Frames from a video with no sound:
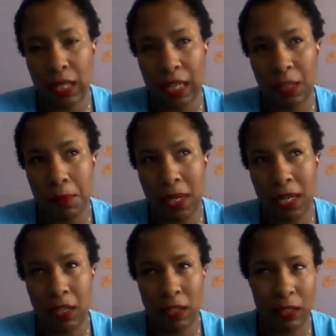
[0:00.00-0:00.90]
like the
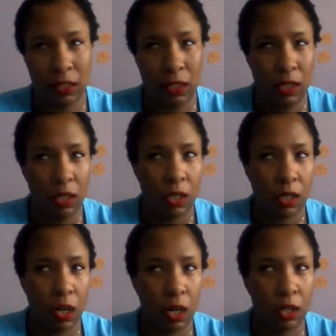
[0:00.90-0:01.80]
money, the
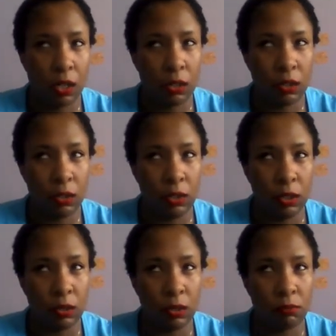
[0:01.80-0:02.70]
car,
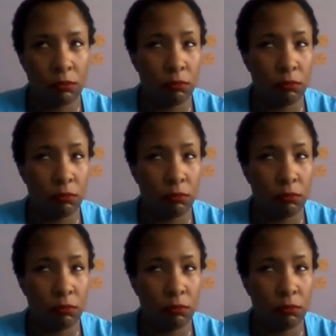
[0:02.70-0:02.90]
the